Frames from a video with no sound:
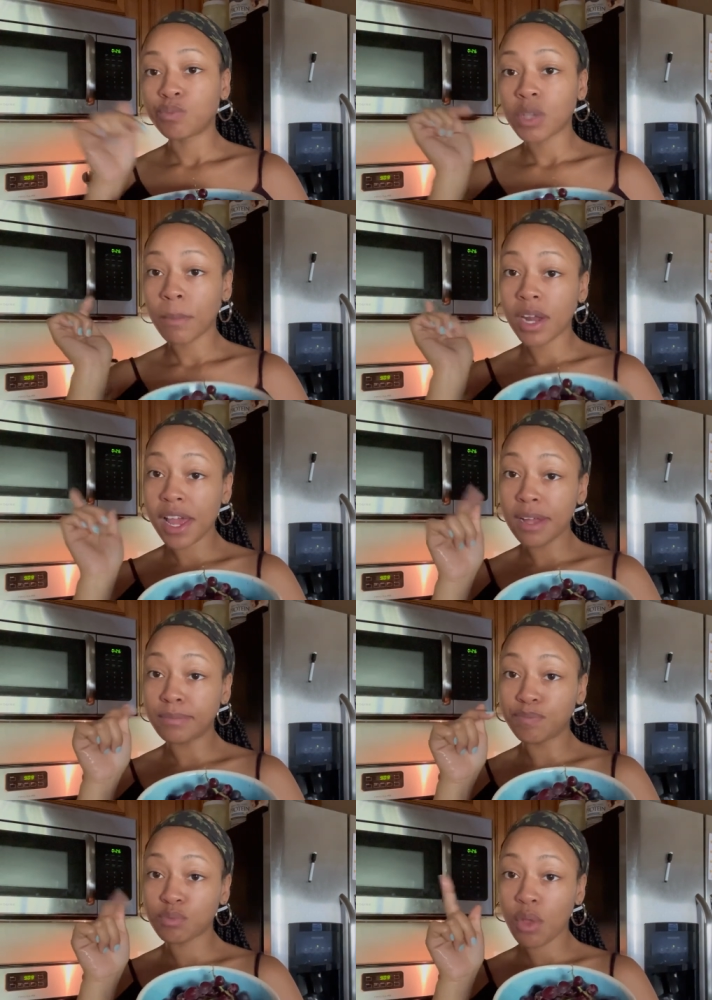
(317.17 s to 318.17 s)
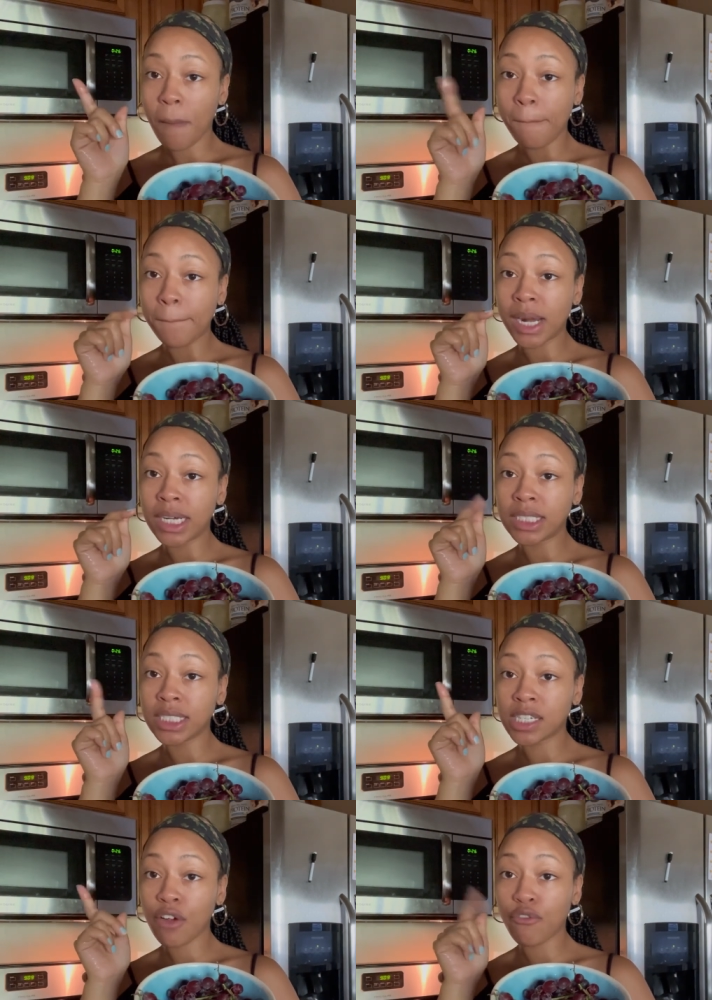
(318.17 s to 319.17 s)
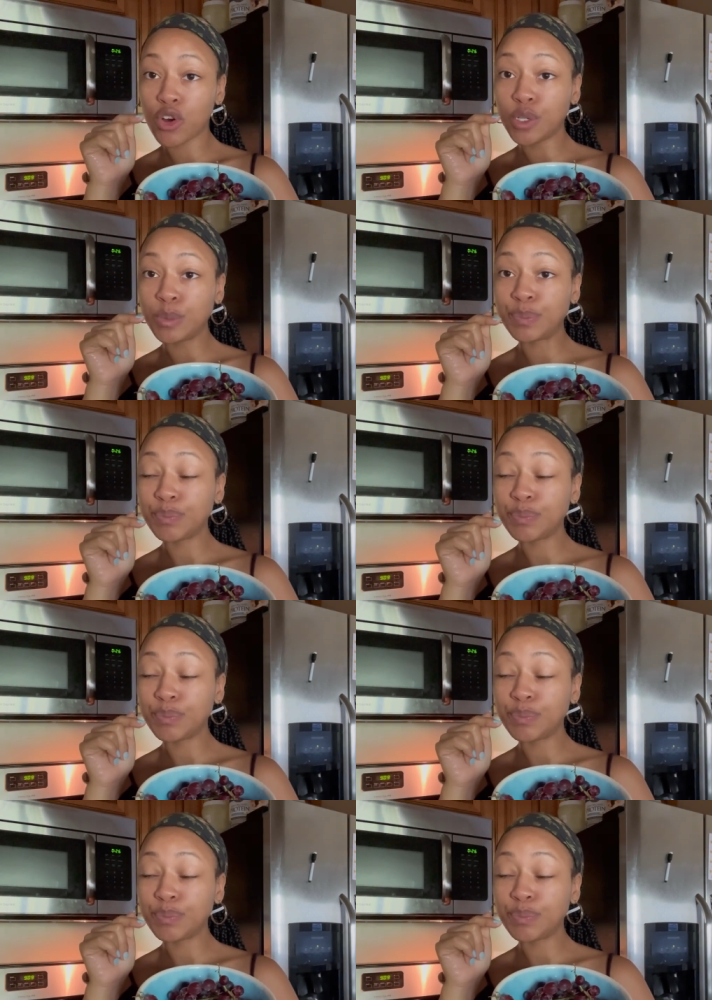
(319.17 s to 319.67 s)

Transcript: I'm gonna eat my fruit.